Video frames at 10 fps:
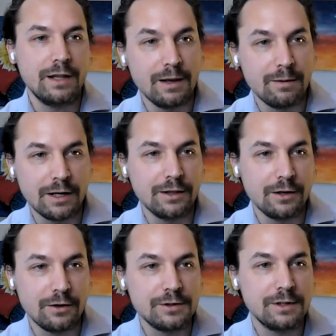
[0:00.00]
limiting the
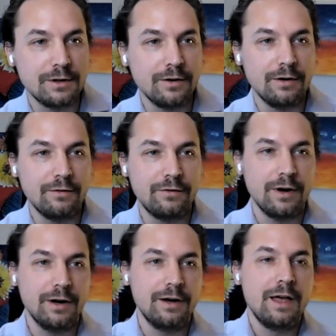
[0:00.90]
use of
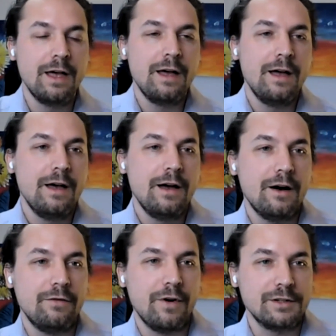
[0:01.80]

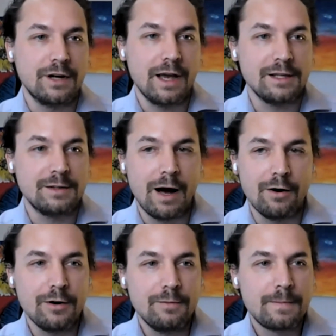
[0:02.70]
fossil gas
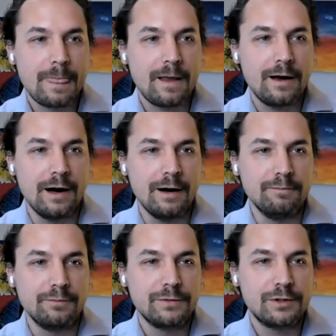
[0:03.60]
power.
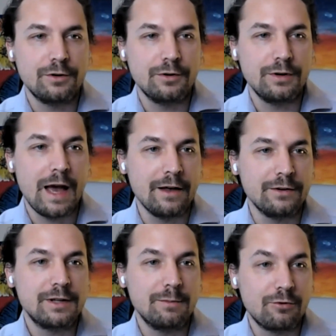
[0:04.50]
So yeah,
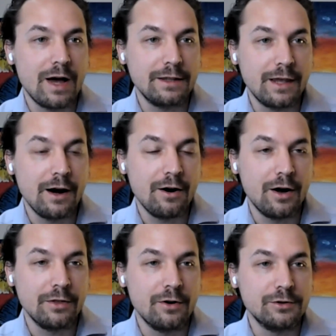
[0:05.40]
some credit there
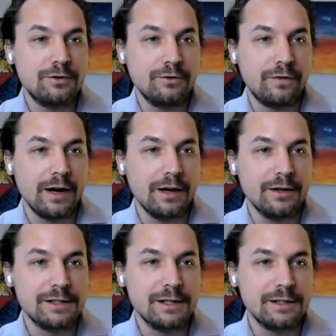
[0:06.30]
on those two
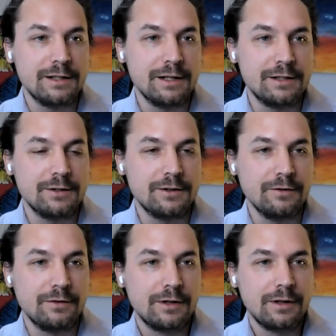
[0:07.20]
files is
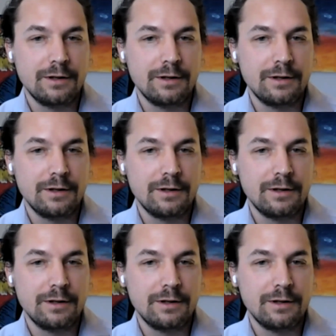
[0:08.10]
deserved.